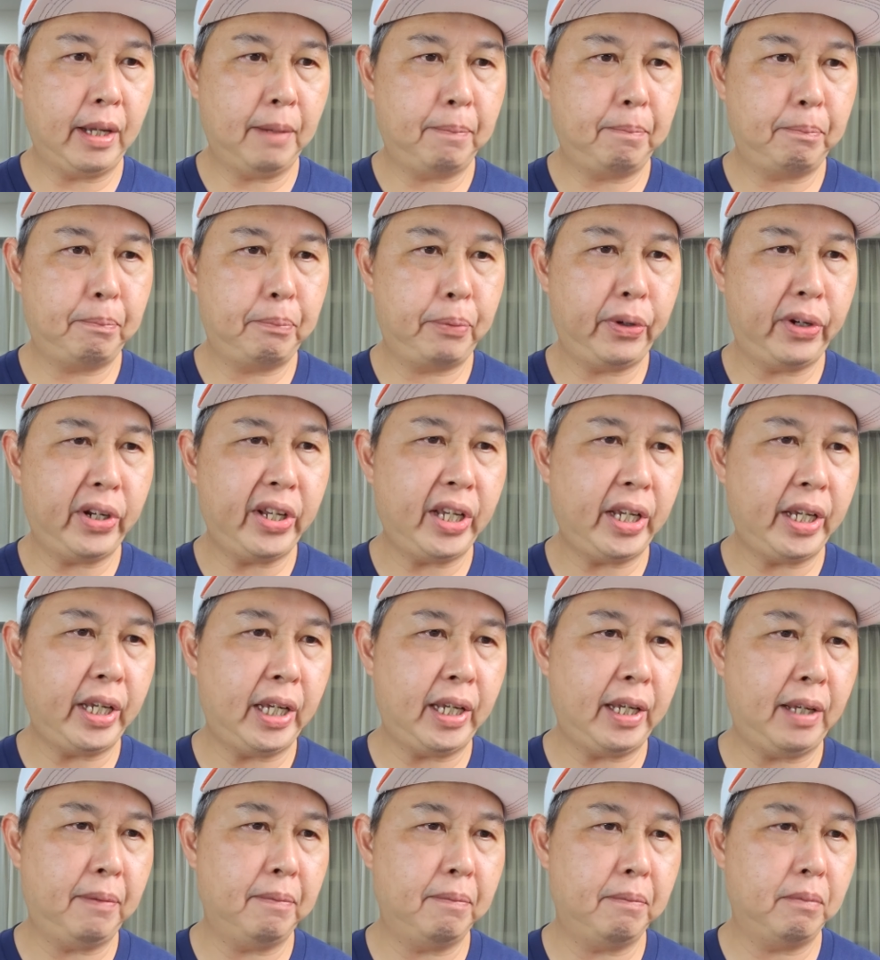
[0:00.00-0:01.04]
They're
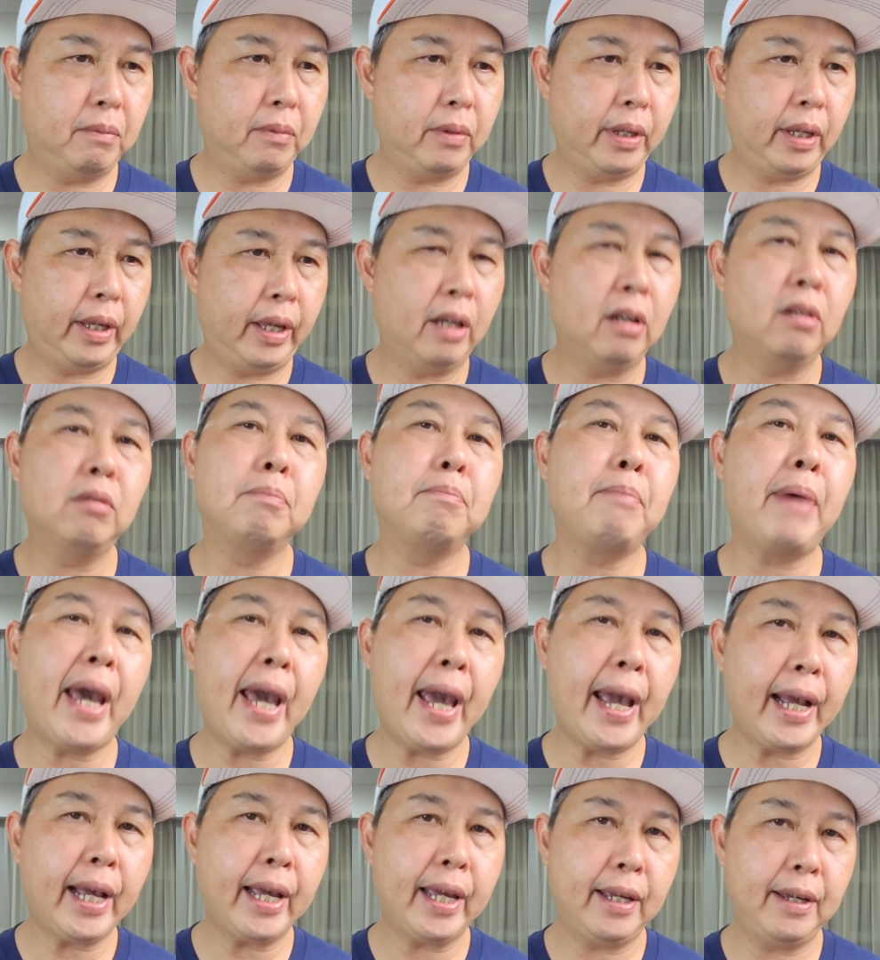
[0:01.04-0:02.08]
pretty held
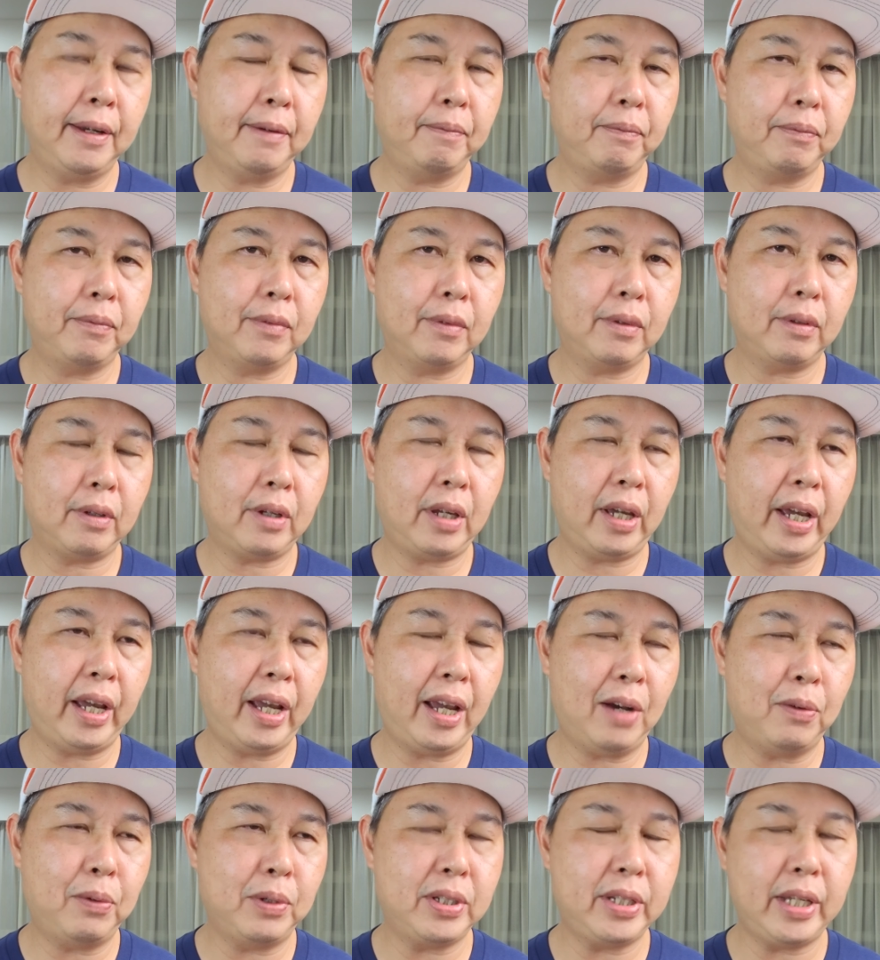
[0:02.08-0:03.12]
back,
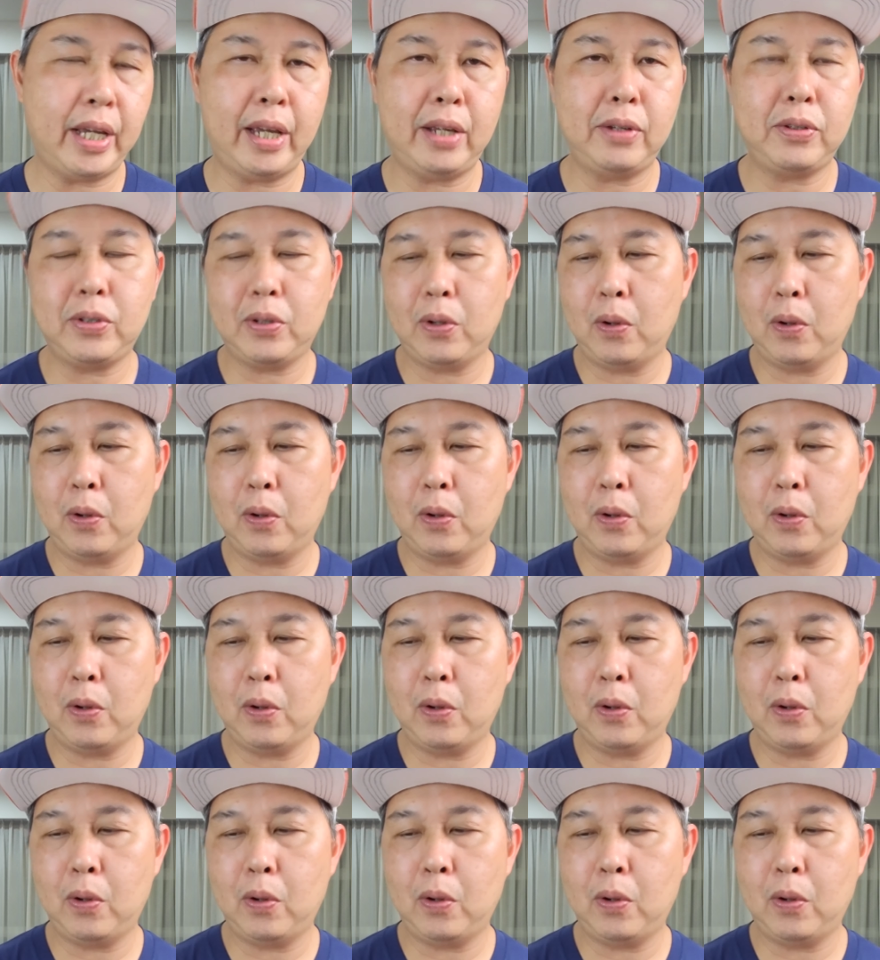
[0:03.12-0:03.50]
okay, I would say.